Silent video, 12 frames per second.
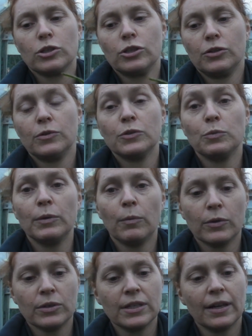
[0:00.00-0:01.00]
to do is we
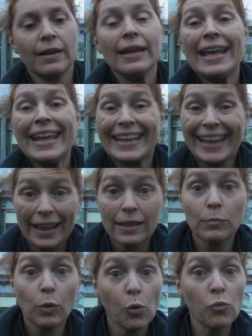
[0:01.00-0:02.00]
want to get
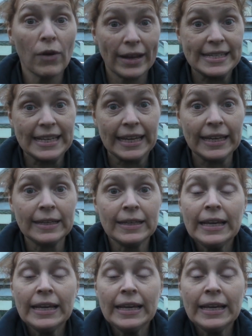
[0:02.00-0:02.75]
them all ready,